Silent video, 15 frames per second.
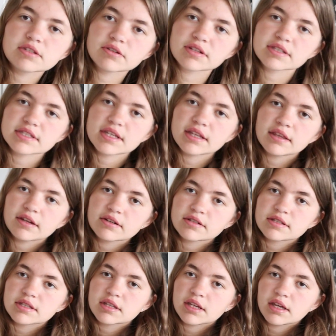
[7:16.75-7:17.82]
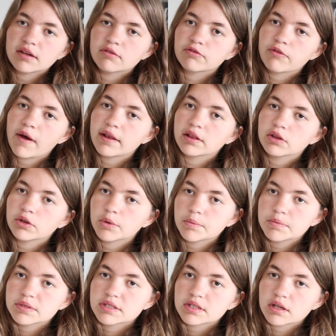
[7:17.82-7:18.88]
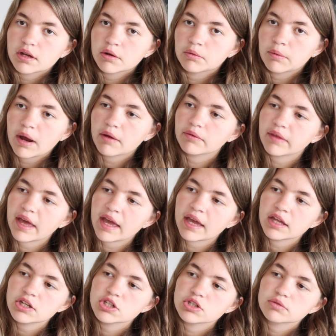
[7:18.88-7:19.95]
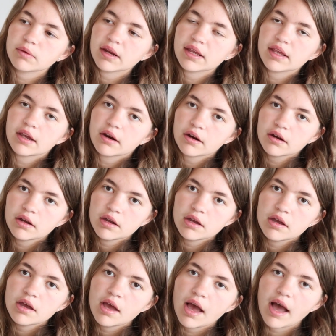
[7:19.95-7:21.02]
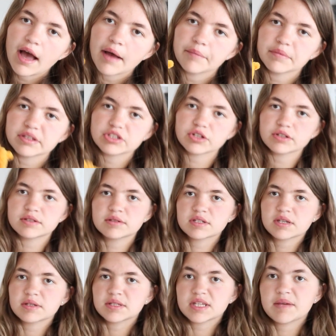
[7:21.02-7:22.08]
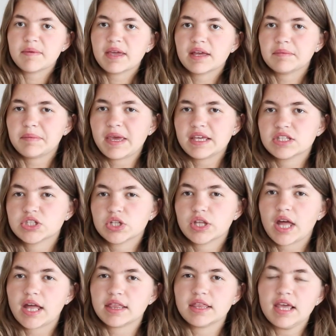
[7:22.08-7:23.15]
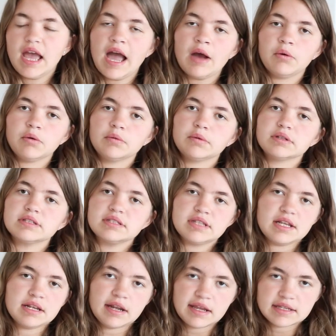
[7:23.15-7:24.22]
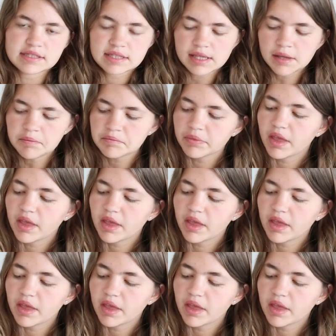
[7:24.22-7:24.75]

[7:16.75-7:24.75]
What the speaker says: You can see there's the front loops around the edge right here. So it's just to make a base so that the owl will sit nicely.